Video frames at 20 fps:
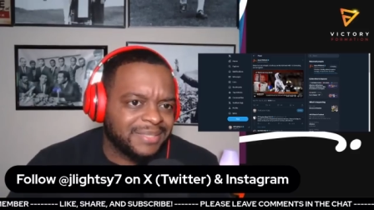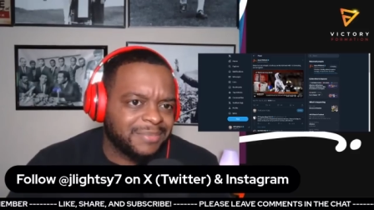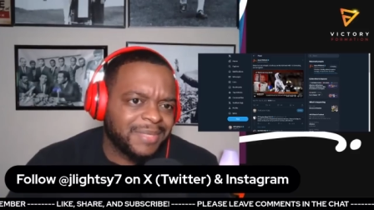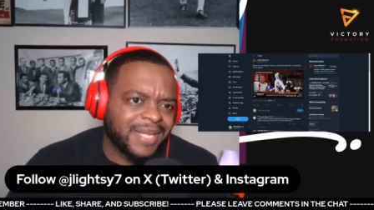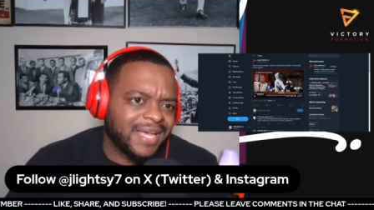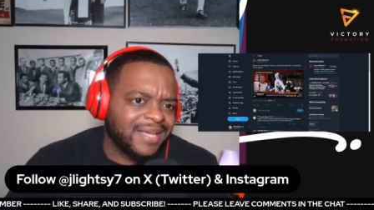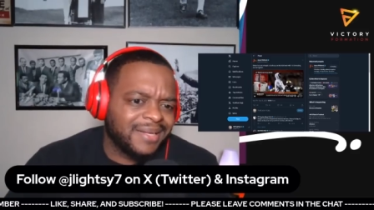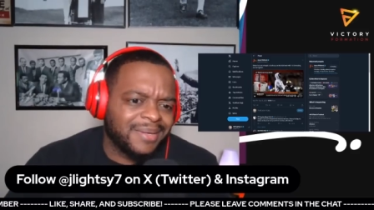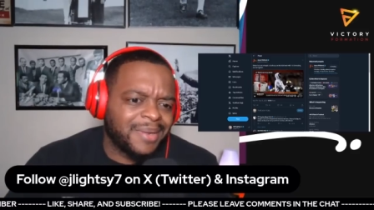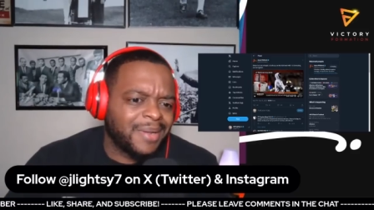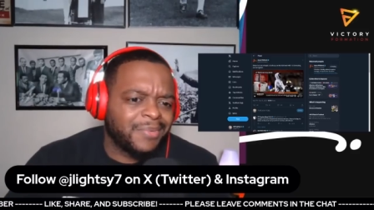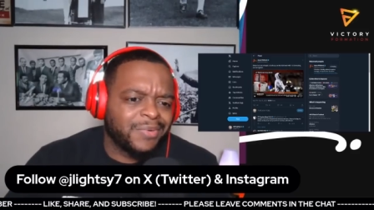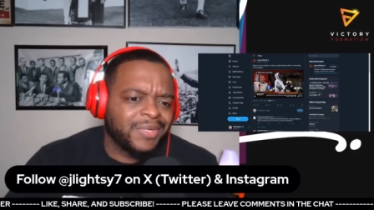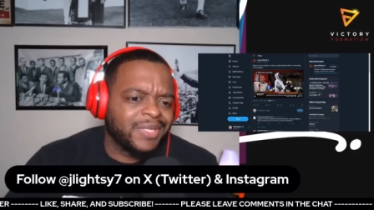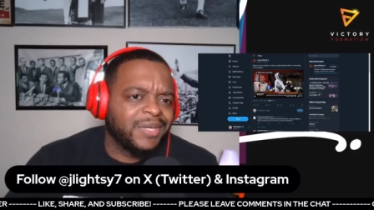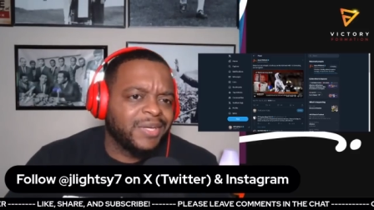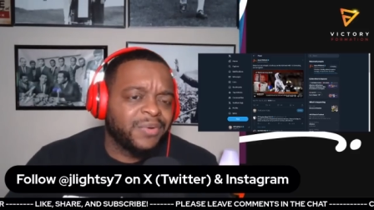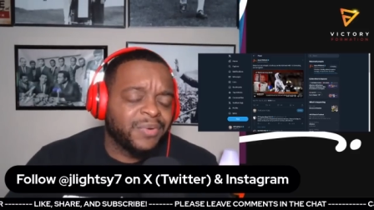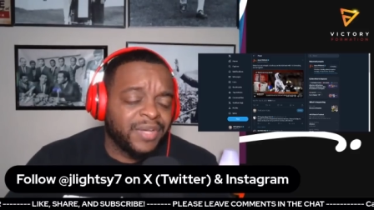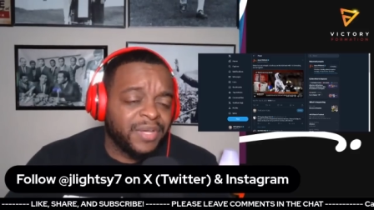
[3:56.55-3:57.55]
I'm not, I'm not
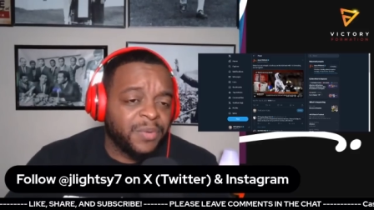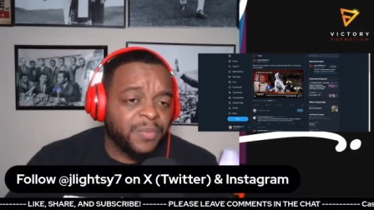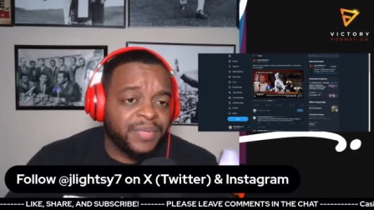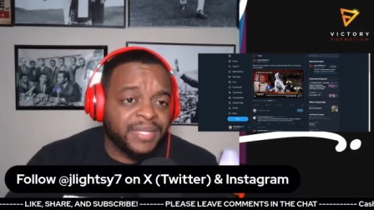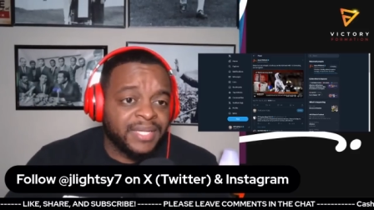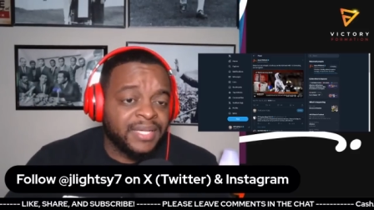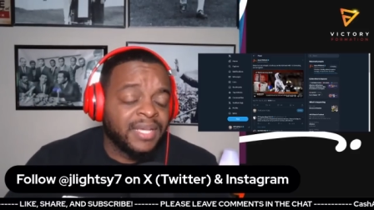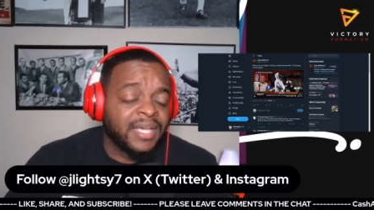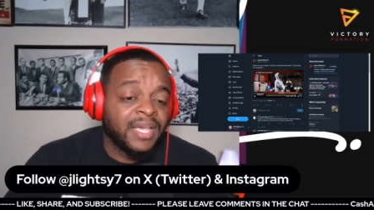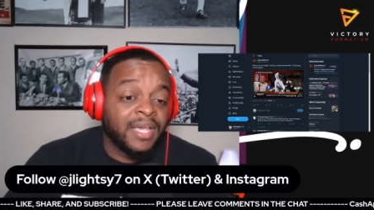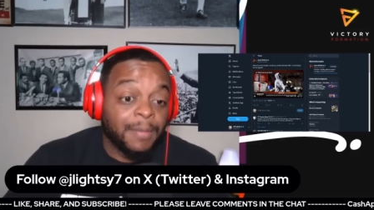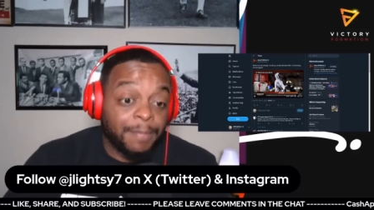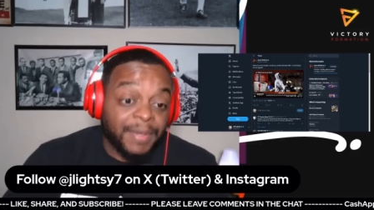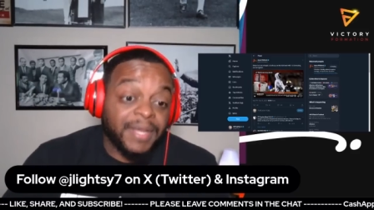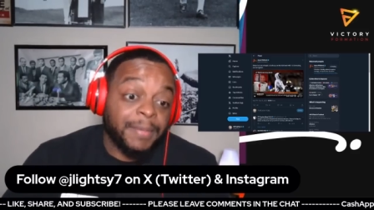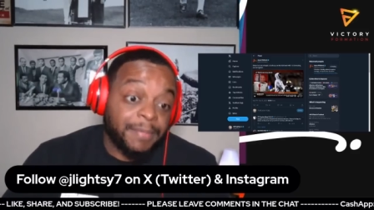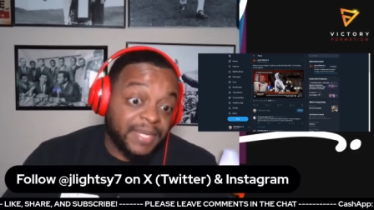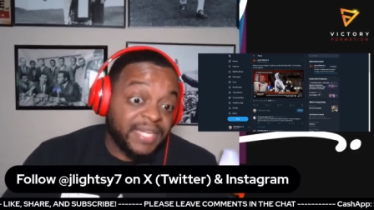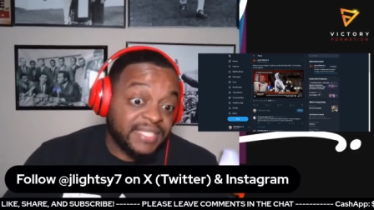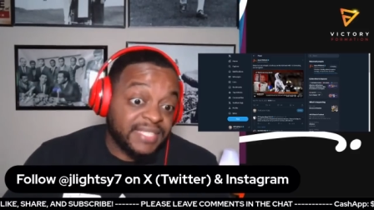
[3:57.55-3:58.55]
really agreeing with it,
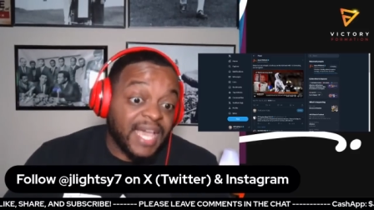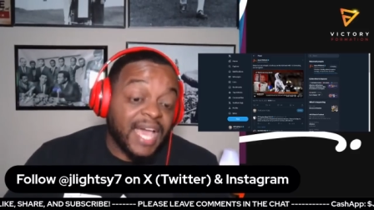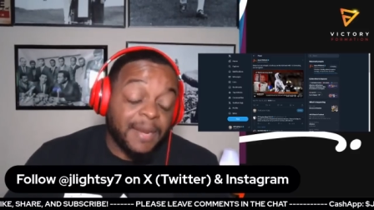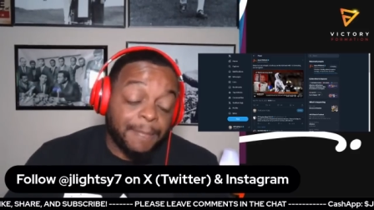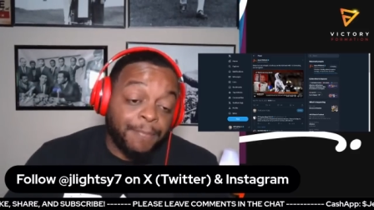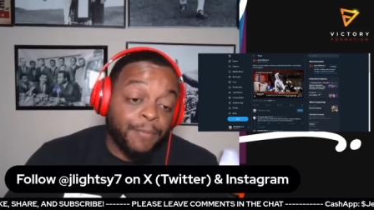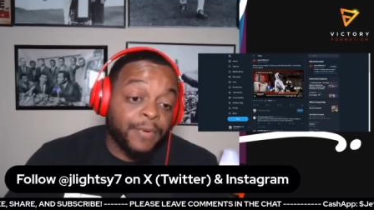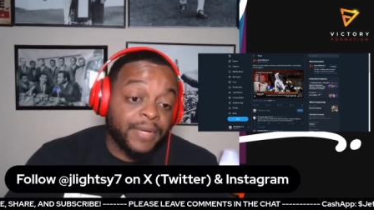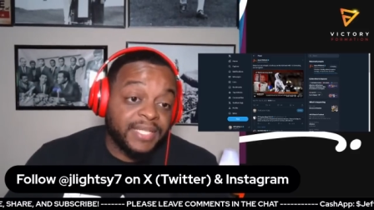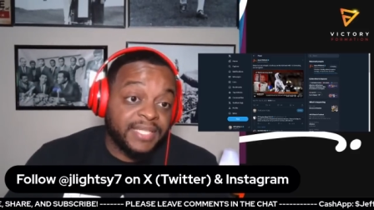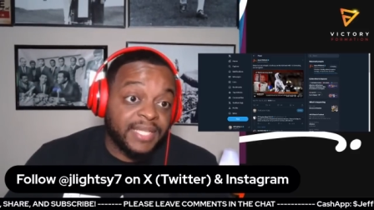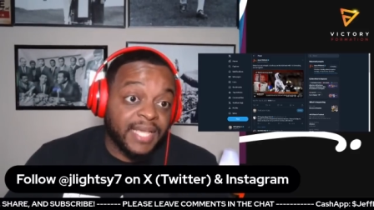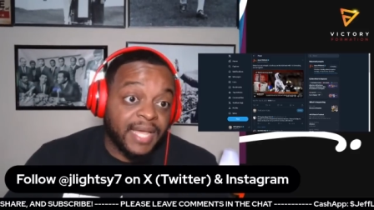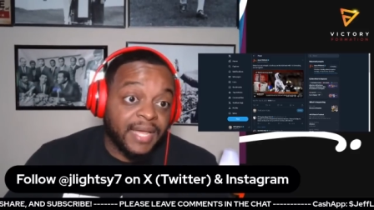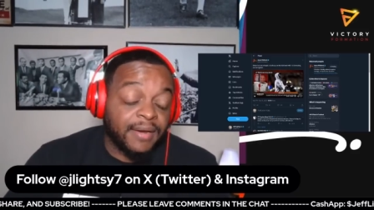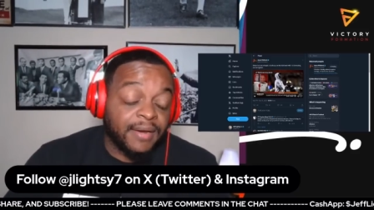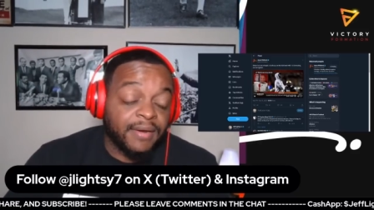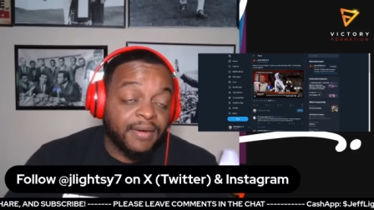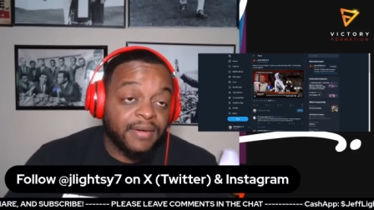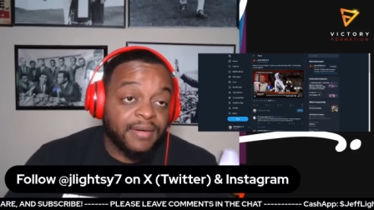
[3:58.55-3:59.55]
but but he's got a point there
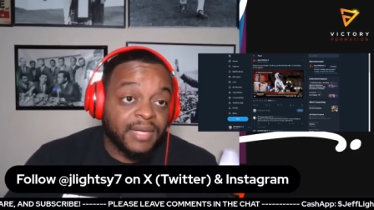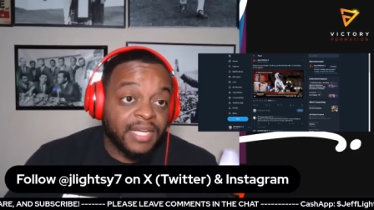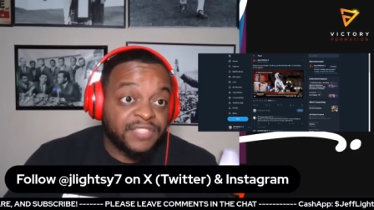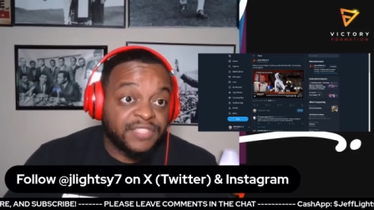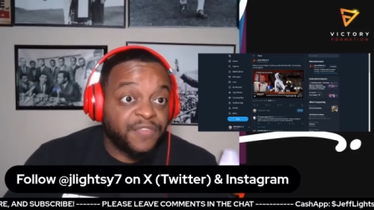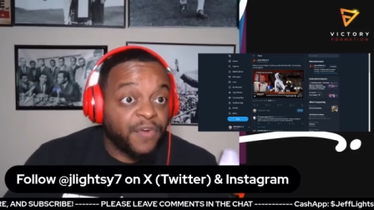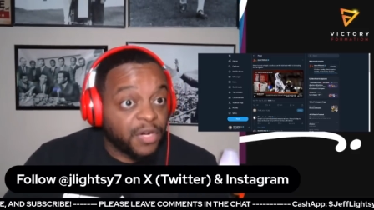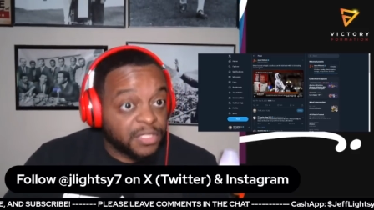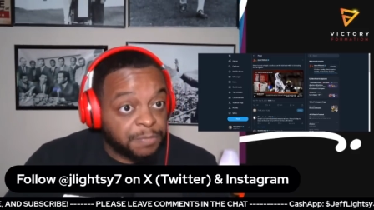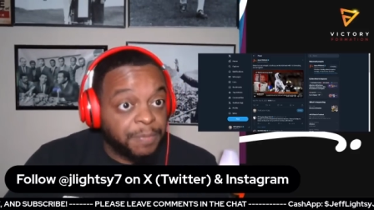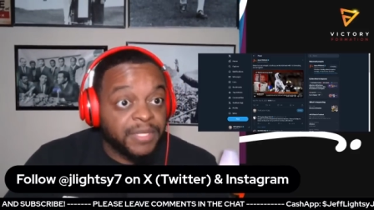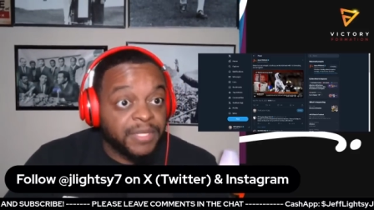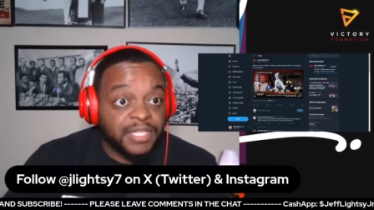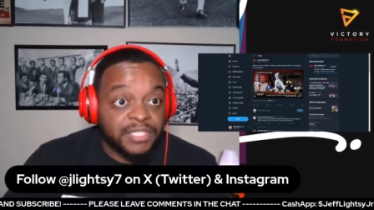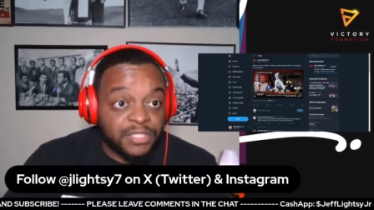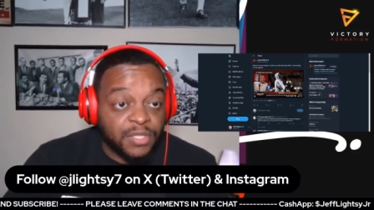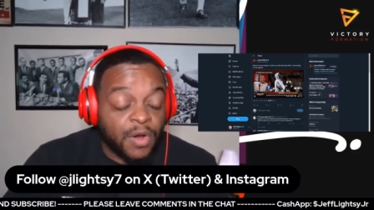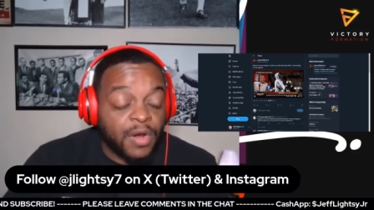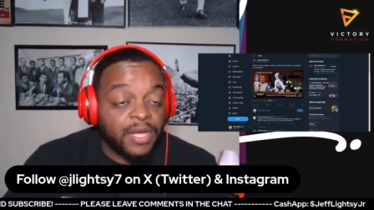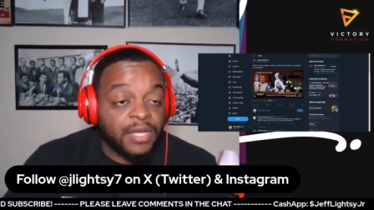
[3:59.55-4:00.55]
as far as putting a
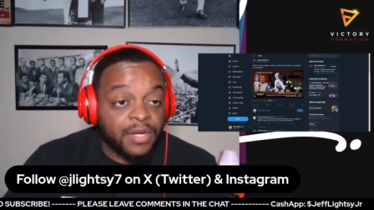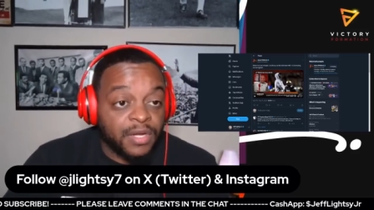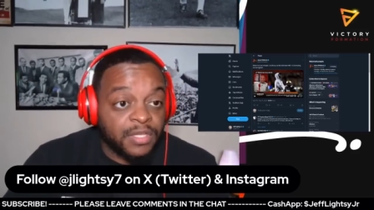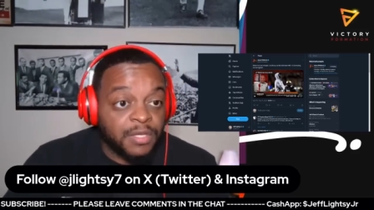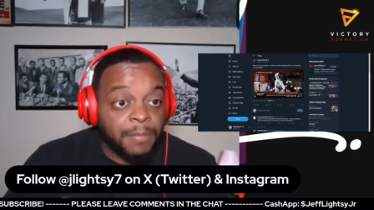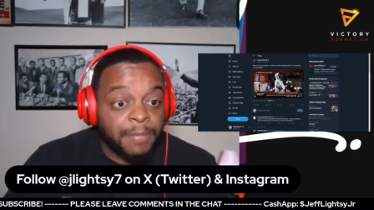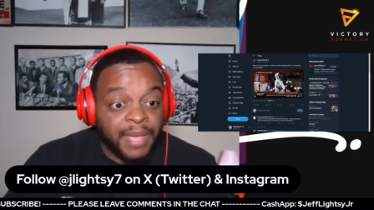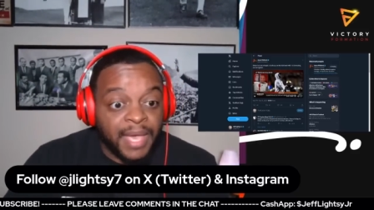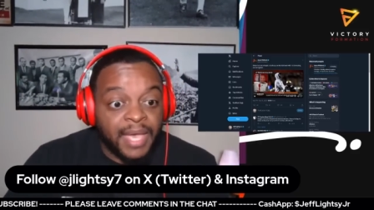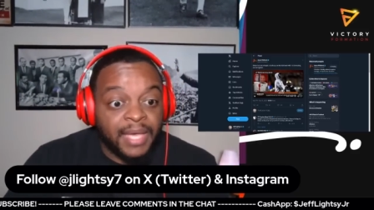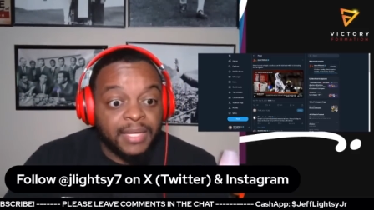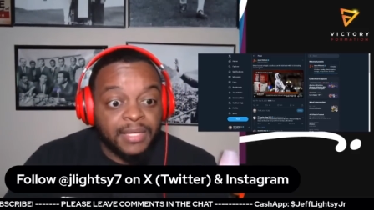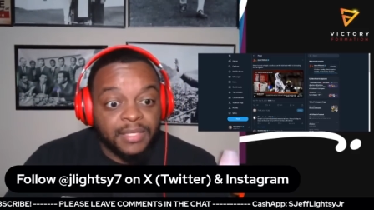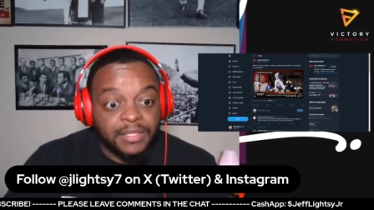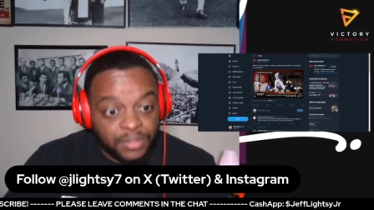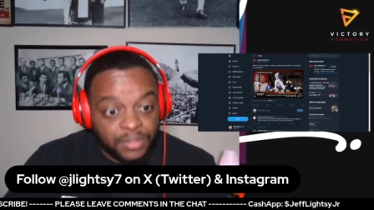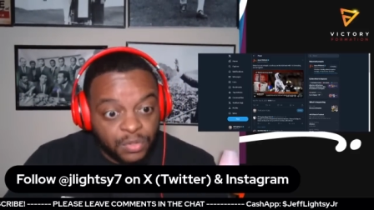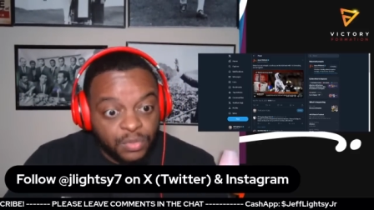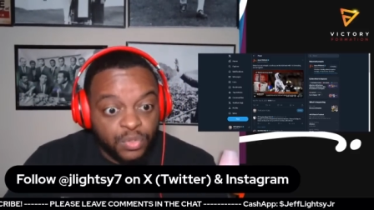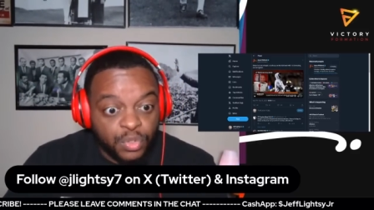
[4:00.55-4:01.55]
target on your back.
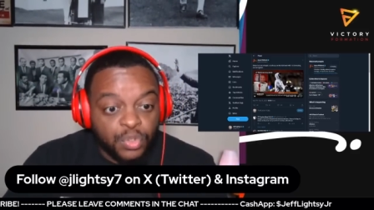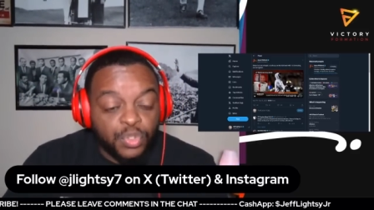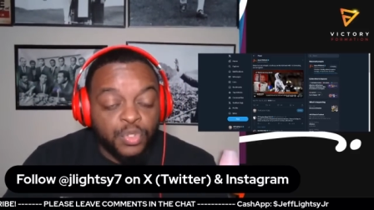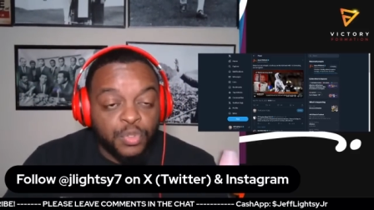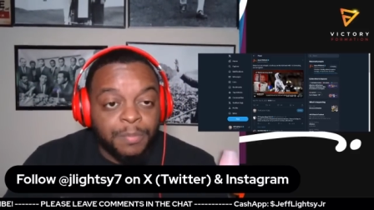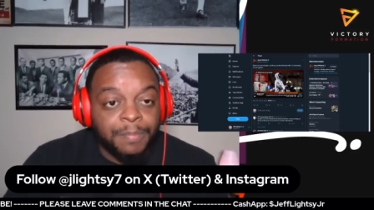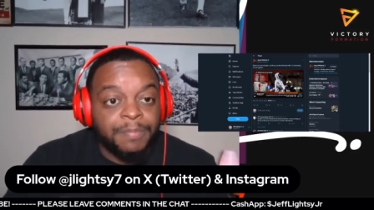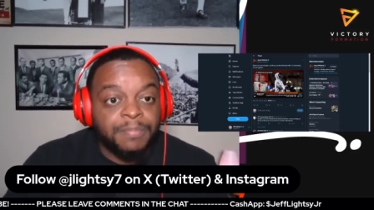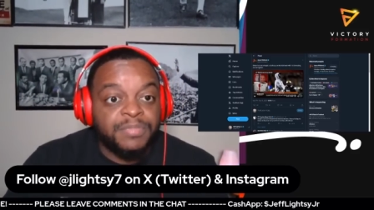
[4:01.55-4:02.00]
you, you do